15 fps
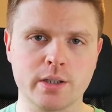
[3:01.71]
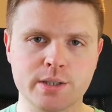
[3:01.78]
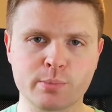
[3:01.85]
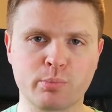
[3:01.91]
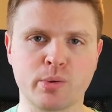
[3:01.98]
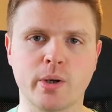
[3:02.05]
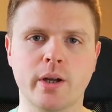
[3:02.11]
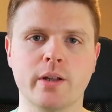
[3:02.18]

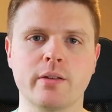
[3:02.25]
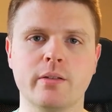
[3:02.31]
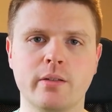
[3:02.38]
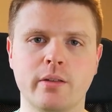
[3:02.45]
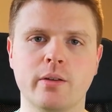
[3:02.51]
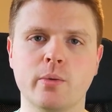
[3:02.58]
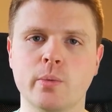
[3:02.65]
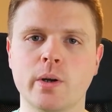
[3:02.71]
brought
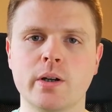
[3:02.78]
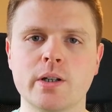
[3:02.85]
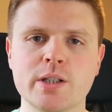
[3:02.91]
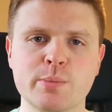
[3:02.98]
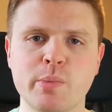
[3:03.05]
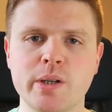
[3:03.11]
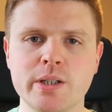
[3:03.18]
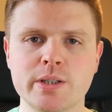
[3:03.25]
the awareness
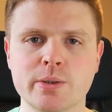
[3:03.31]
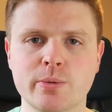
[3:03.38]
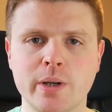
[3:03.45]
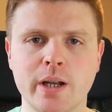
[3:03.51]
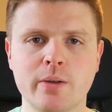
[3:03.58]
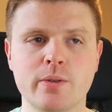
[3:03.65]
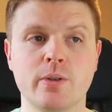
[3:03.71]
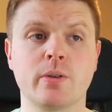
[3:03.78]
piece
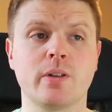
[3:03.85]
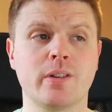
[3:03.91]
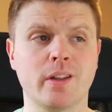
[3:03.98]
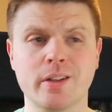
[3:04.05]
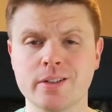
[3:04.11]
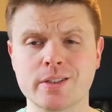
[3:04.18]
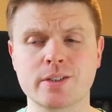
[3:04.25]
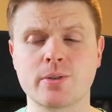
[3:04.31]
around, you can
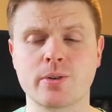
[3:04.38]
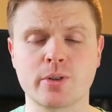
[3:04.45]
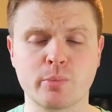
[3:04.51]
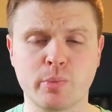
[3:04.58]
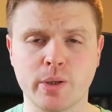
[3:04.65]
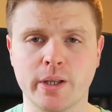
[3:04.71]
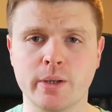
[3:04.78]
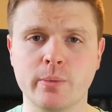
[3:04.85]
then start to
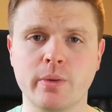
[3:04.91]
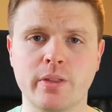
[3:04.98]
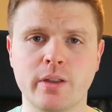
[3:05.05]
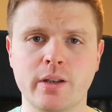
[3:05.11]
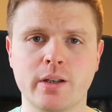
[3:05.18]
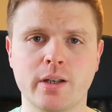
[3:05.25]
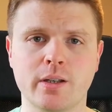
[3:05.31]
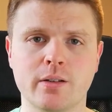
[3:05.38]
play with
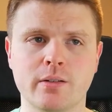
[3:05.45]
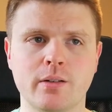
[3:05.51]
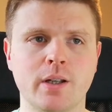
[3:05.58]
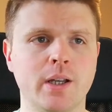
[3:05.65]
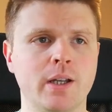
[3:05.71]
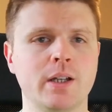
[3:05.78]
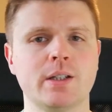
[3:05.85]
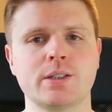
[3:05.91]
it and
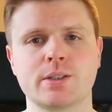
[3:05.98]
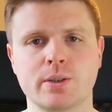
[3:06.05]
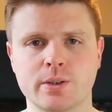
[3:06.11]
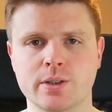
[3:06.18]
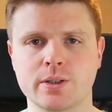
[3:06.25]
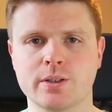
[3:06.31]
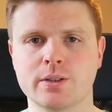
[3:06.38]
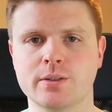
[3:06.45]
start
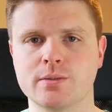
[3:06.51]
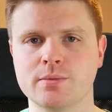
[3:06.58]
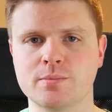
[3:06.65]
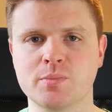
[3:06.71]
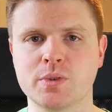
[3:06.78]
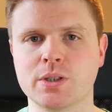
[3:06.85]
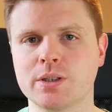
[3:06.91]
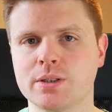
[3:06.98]

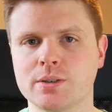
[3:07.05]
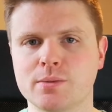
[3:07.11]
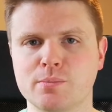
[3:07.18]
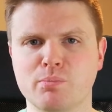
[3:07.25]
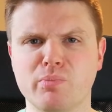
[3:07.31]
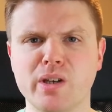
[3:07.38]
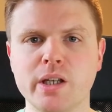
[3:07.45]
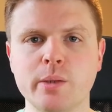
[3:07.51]
to
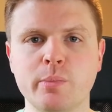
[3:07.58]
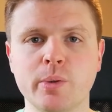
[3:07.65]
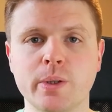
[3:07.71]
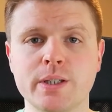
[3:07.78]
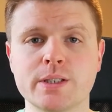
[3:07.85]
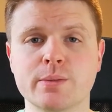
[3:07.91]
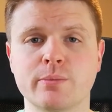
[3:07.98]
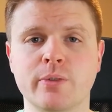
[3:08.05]

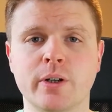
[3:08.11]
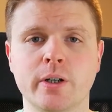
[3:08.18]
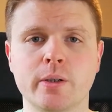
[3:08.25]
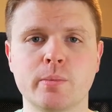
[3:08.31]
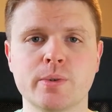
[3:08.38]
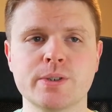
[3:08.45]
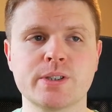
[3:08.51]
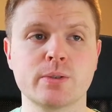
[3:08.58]
manipulate some
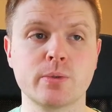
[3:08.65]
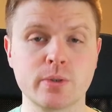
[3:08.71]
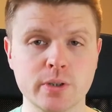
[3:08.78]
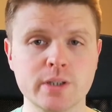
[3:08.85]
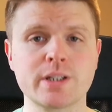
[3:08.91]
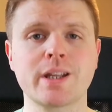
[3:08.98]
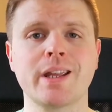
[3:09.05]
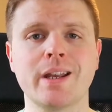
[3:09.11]
variables in order
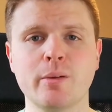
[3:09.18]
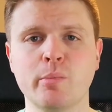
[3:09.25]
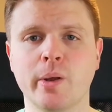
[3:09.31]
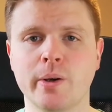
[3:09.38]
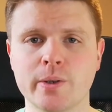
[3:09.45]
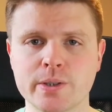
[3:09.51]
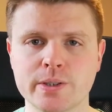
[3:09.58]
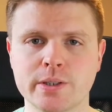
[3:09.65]
to get a
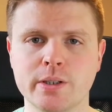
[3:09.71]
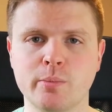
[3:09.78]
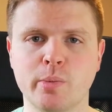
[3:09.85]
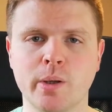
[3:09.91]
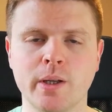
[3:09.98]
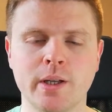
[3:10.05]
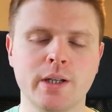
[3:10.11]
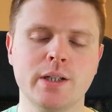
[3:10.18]
better sleep,
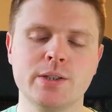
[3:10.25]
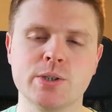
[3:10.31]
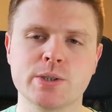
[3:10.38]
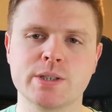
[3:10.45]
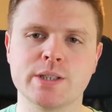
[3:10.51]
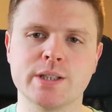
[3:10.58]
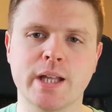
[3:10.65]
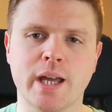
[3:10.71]

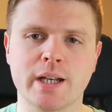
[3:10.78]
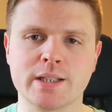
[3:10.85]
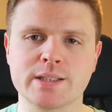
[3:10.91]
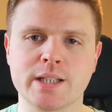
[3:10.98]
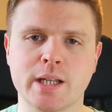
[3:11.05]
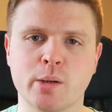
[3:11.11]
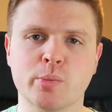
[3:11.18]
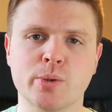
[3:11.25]
just in that
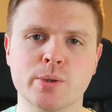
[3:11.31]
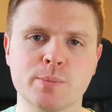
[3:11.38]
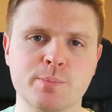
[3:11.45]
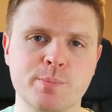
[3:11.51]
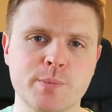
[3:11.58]
example.